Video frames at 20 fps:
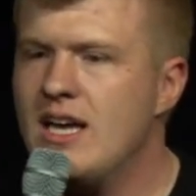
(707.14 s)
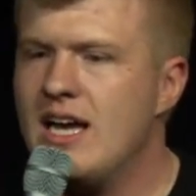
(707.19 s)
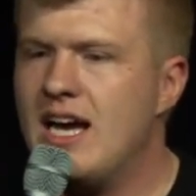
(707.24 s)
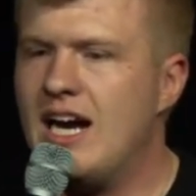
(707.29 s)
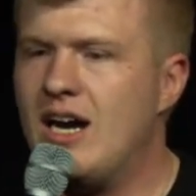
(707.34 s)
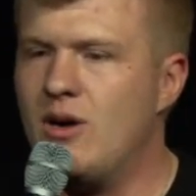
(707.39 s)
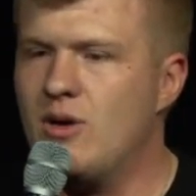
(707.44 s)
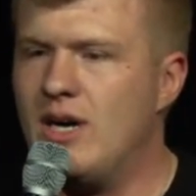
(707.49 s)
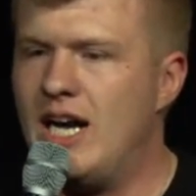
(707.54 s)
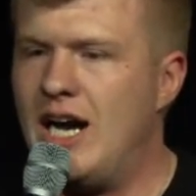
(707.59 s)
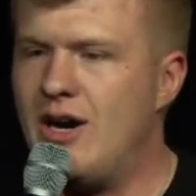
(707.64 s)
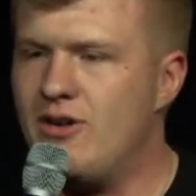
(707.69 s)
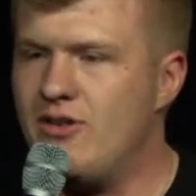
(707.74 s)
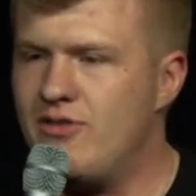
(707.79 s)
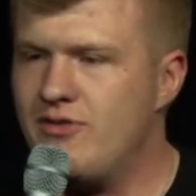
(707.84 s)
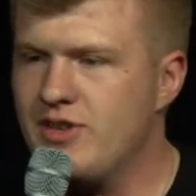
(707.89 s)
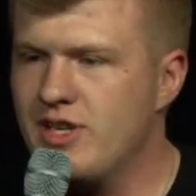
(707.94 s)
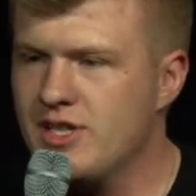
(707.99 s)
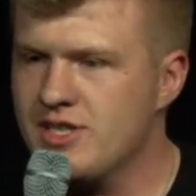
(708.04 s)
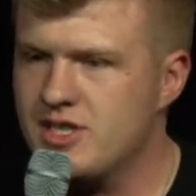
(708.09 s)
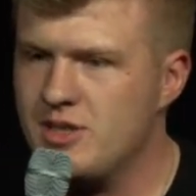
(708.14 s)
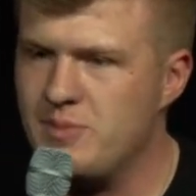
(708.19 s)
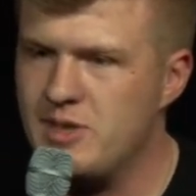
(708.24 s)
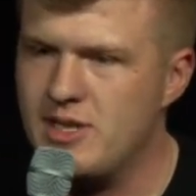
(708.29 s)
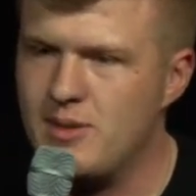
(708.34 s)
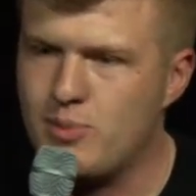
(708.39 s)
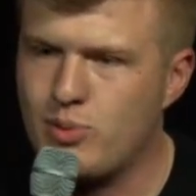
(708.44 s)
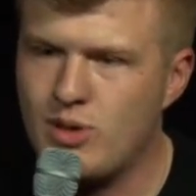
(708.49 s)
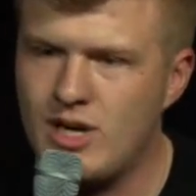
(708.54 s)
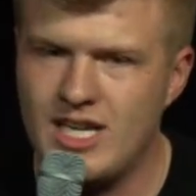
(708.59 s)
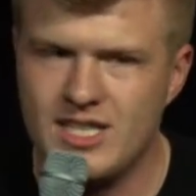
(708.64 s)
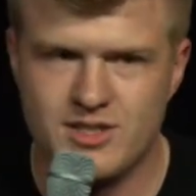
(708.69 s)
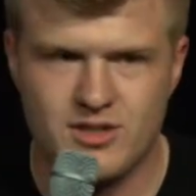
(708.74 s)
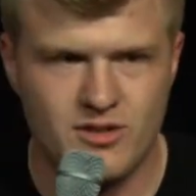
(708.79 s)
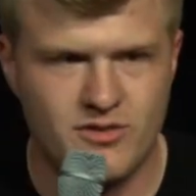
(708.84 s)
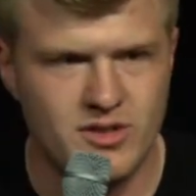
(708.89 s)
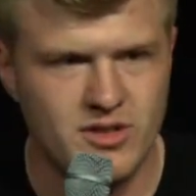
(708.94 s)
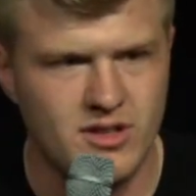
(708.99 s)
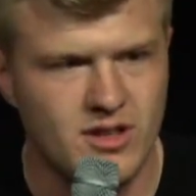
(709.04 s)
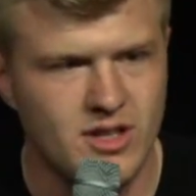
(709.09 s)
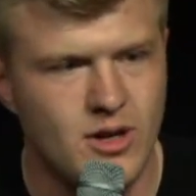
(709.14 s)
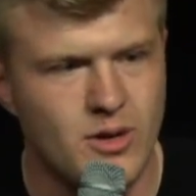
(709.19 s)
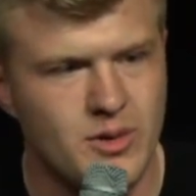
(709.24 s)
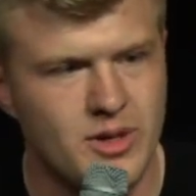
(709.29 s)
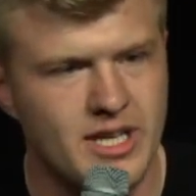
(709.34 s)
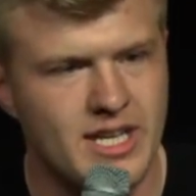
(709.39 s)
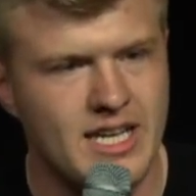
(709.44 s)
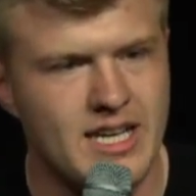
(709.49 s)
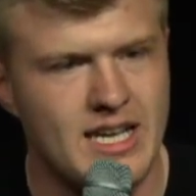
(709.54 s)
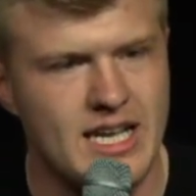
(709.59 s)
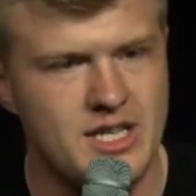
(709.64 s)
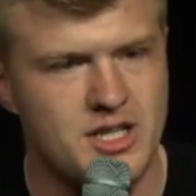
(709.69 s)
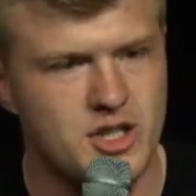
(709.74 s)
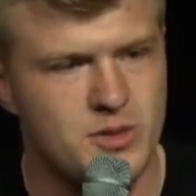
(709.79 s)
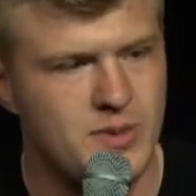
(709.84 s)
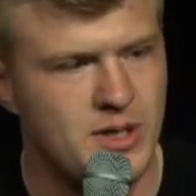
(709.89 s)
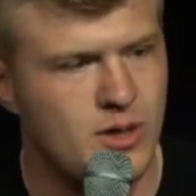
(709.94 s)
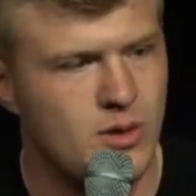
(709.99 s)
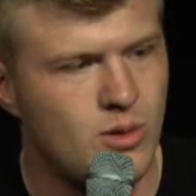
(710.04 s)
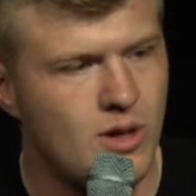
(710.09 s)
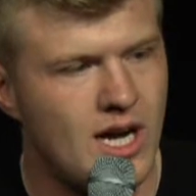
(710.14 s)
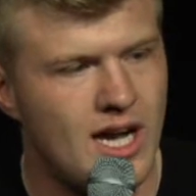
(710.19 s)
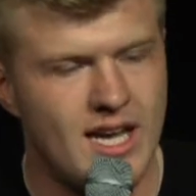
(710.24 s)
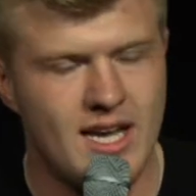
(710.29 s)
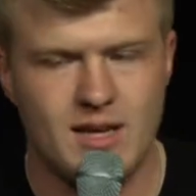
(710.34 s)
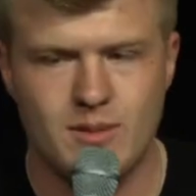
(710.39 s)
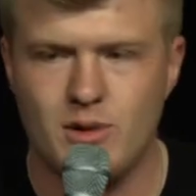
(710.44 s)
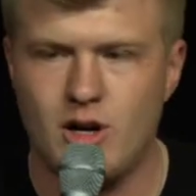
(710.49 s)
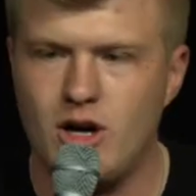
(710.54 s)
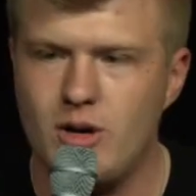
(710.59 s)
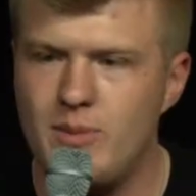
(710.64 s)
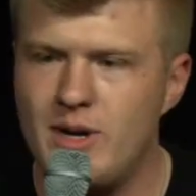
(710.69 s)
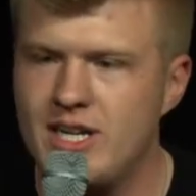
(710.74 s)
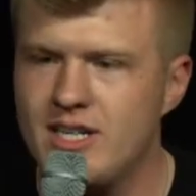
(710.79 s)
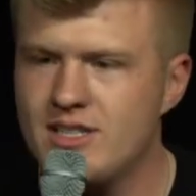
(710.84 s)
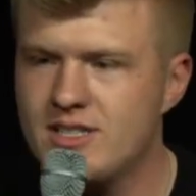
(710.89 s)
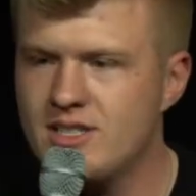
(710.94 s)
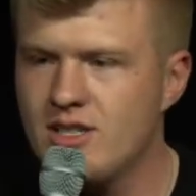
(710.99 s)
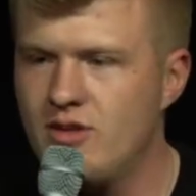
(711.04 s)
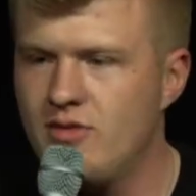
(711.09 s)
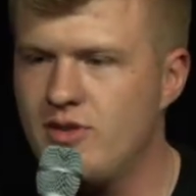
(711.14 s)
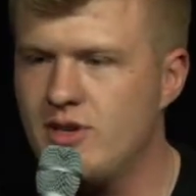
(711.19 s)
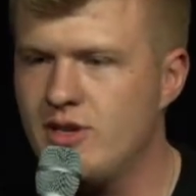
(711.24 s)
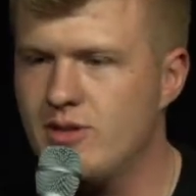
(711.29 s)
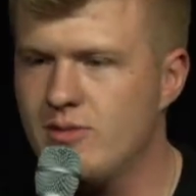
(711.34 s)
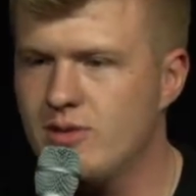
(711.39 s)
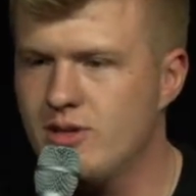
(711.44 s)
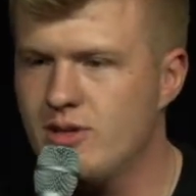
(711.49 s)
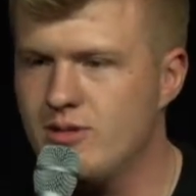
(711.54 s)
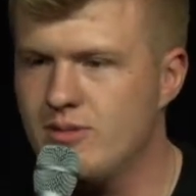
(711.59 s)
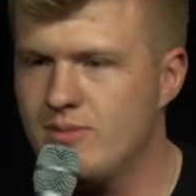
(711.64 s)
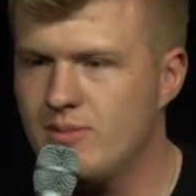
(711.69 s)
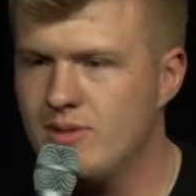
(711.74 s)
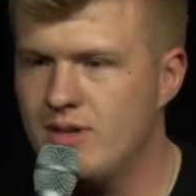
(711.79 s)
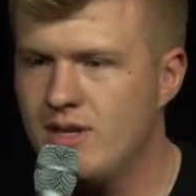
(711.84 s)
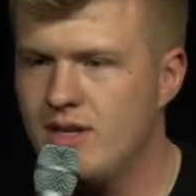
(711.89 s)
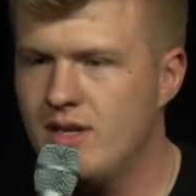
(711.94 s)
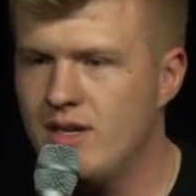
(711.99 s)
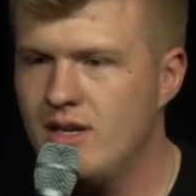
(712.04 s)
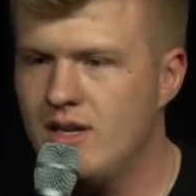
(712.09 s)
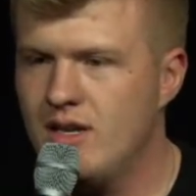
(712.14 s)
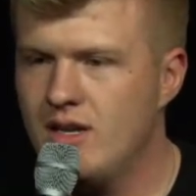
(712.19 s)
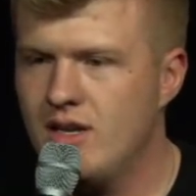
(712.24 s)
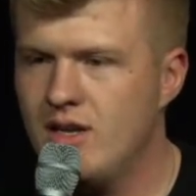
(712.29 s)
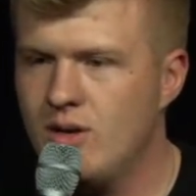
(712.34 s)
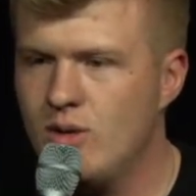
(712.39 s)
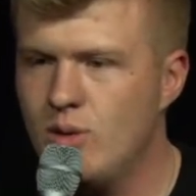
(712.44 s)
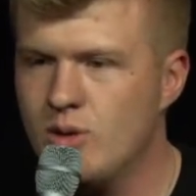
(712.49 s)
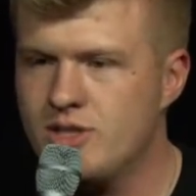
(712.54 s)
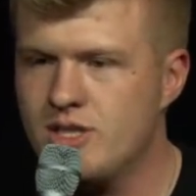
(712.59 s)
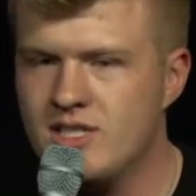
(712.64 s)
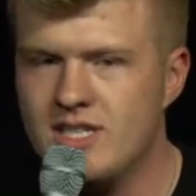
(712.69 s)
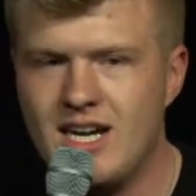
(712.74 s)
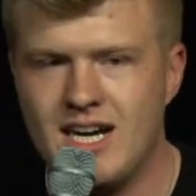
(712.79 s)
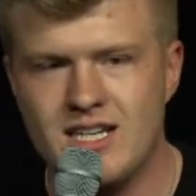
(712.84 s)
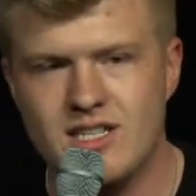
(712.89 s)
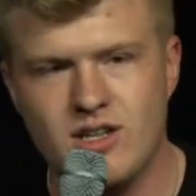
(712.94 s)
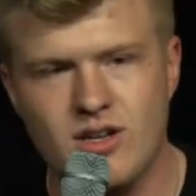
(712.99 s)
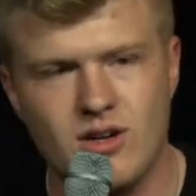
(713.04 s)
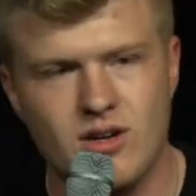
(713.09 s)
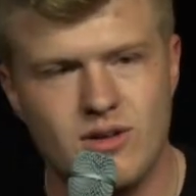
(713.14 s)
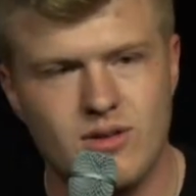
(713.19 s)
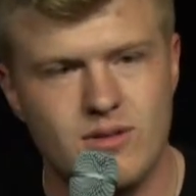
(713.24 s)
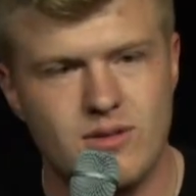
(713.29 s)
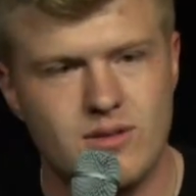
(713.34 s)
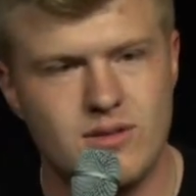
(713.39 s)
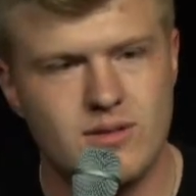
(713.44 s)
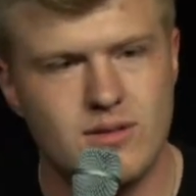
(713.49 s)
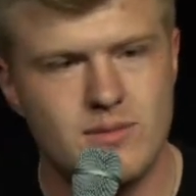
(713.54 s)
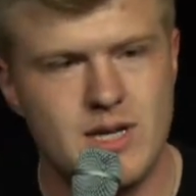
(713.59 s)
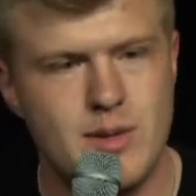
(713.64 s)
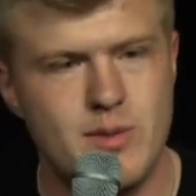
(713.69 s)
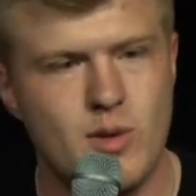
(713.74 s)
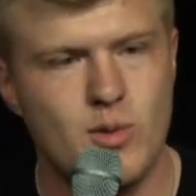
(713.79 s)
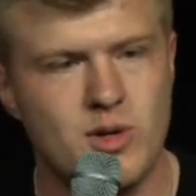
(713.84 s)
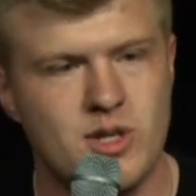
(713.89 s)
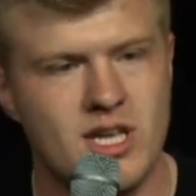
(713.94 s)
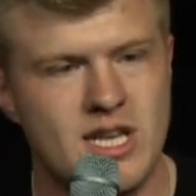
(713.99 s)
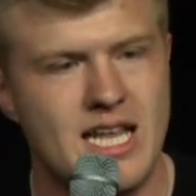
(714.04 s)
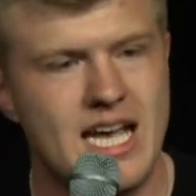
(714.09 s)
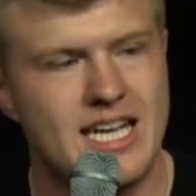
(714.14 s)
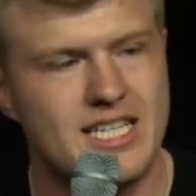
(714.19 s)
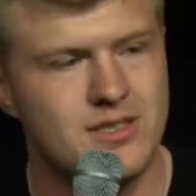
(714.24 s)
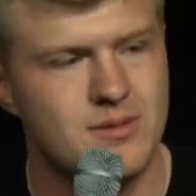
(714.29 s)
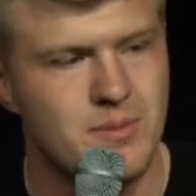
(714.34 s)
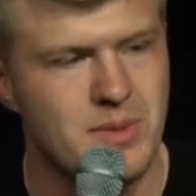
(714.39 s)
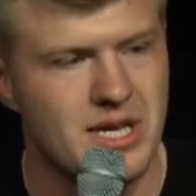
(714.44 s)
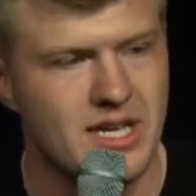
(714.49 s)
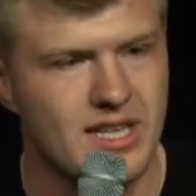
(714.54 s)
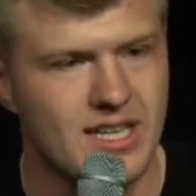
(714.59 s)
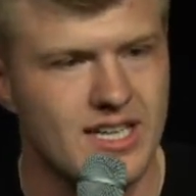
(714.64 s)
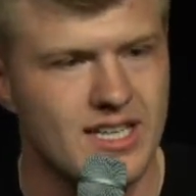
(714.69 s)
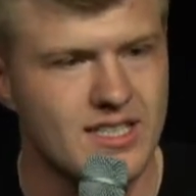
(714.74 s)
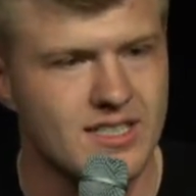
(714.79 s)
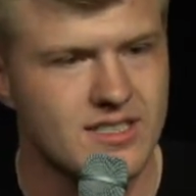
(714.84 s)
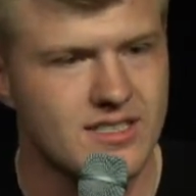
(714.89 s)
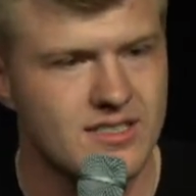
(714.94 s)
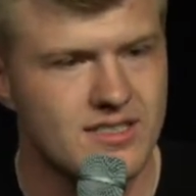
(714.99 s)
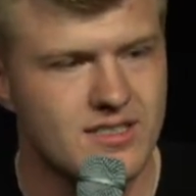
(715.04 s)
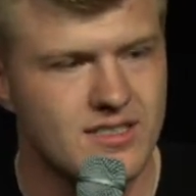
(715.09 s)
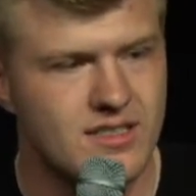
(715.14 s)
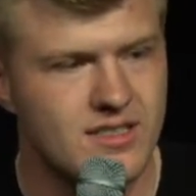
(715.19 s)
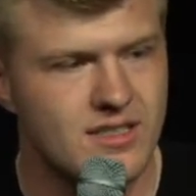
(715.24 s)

how it feels to be depressed or feel lonely and just be crying all by yourself in your room, or to not know maybe where the next meal is,